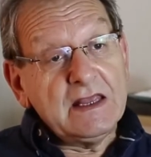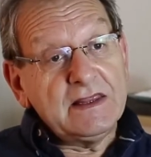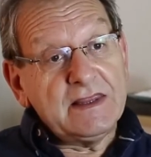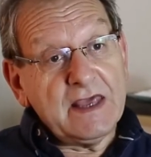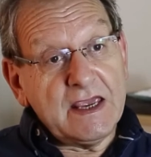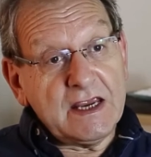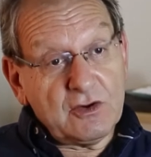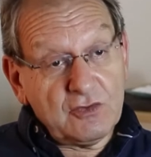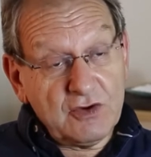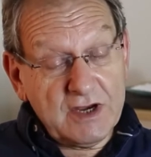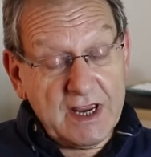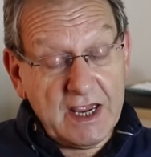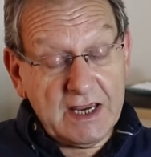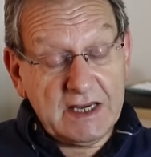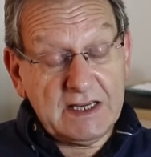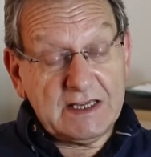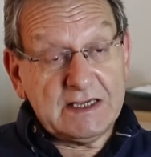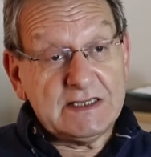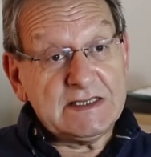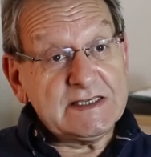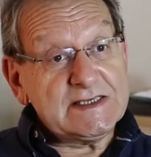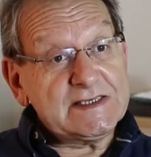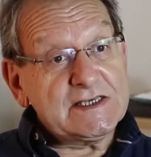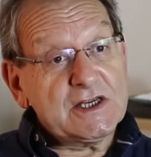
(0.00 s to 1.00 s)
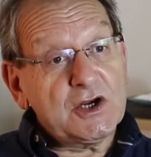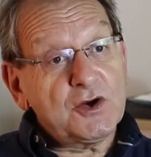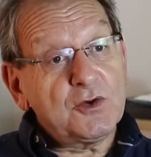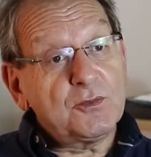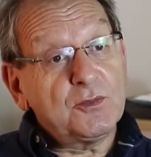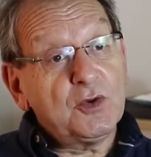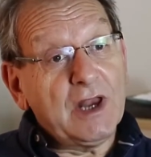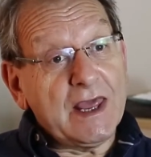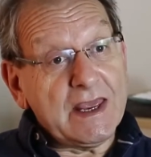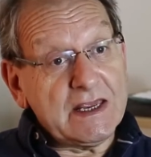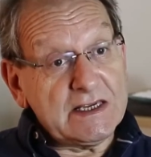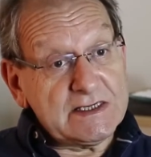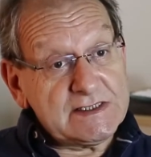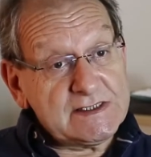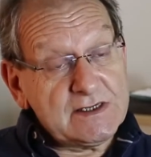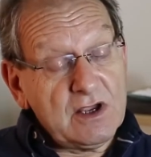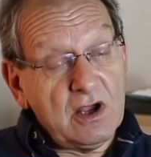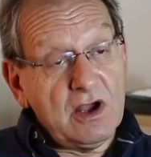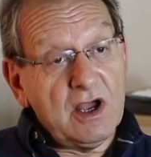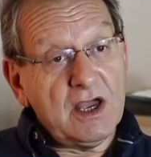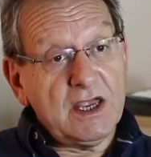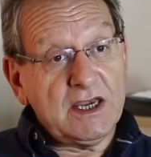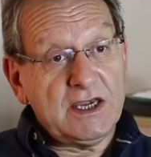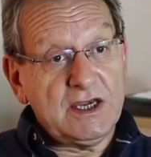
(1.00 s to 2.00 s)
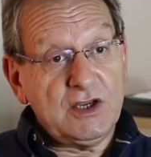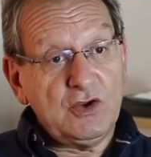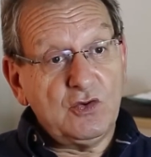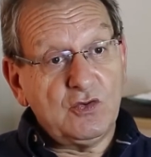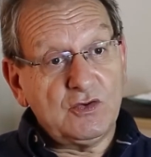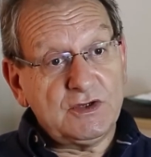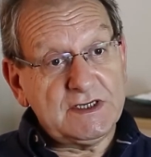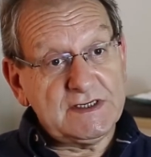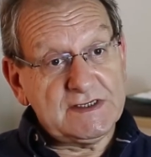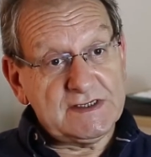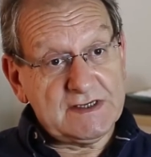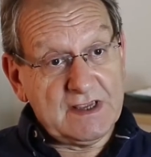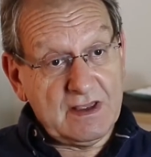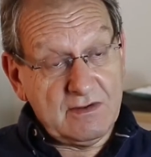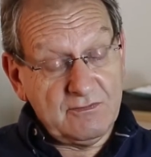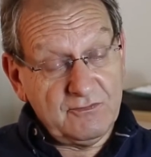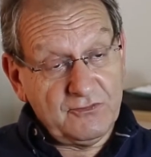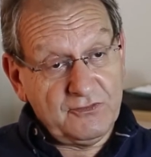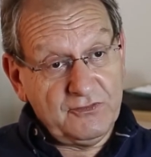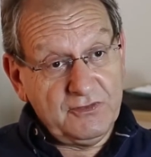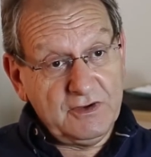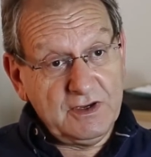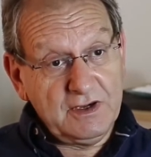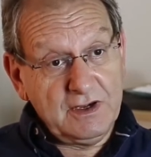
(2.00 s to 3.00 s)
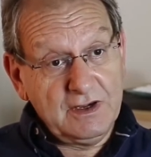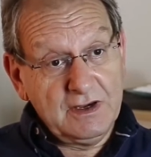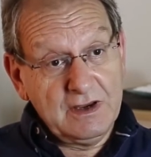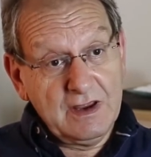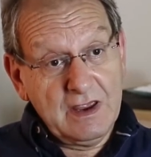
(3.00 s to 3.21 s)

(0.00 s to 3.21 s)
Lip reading: They create considerable anxiety or discomfort,